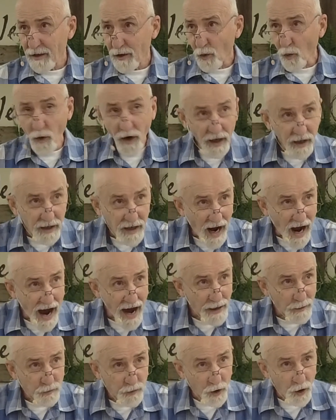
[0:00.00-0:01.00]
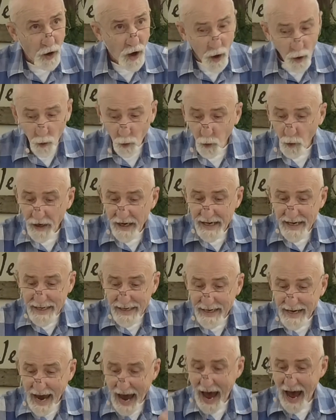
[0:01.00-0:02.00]
where God will
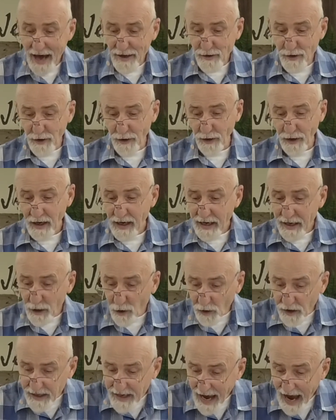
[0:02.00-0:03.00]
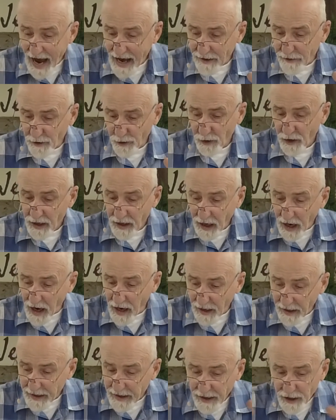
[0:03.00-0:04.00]
regather. He'll gather
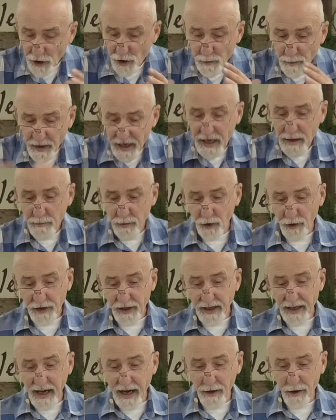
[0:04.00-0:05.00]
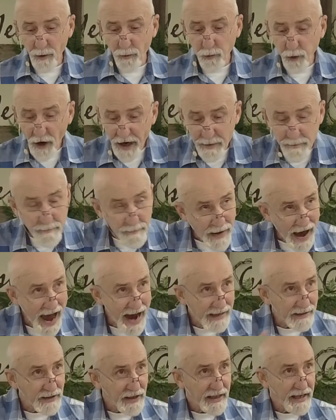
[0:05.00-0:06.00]
uh, his people together, bring
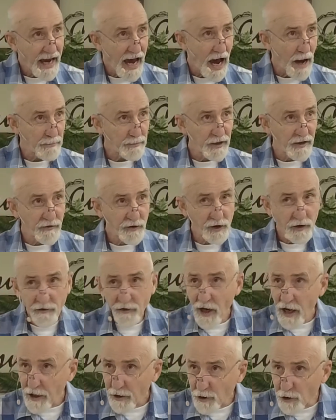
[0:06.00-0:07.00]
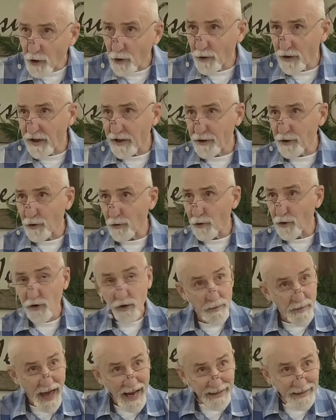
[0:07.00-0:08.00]
back the captives of Judah and
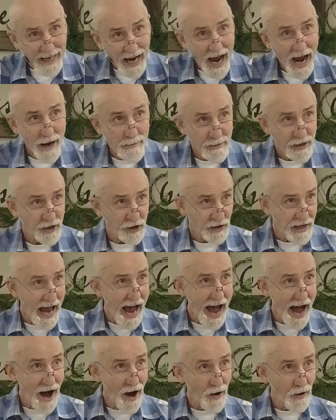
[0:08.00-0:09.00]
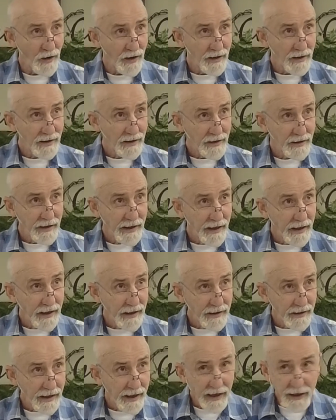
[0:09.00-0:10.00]
Jerusalem. That time is now.
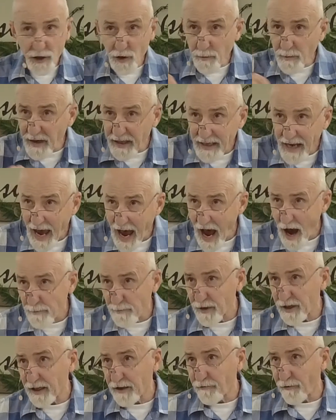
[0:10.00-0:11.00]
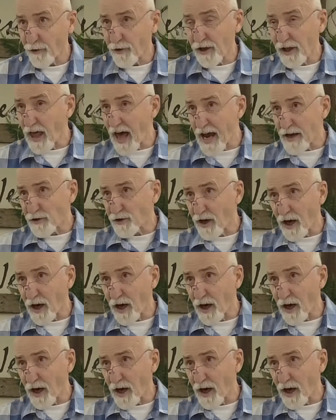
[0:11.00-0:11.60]
It's been happening for the last